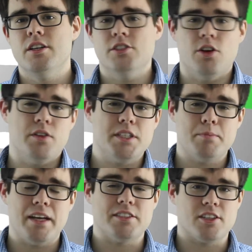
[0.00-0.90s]
So this
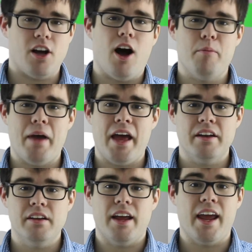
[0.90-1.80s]
makes
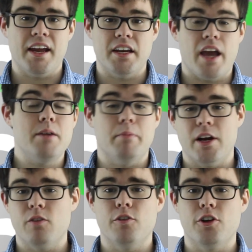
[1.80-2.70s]
combat a
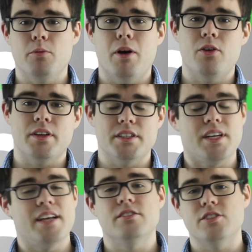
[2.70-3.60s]
nightmare for your opponent
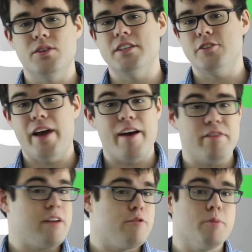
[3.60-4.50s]
as soon as you have
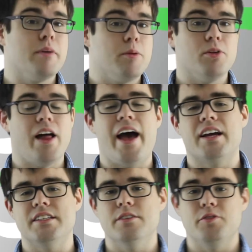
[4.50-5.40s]
that Formidable
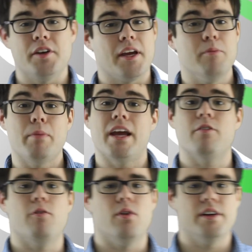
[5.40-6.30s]
active and can pay
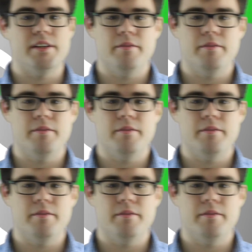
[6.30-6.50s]
for it.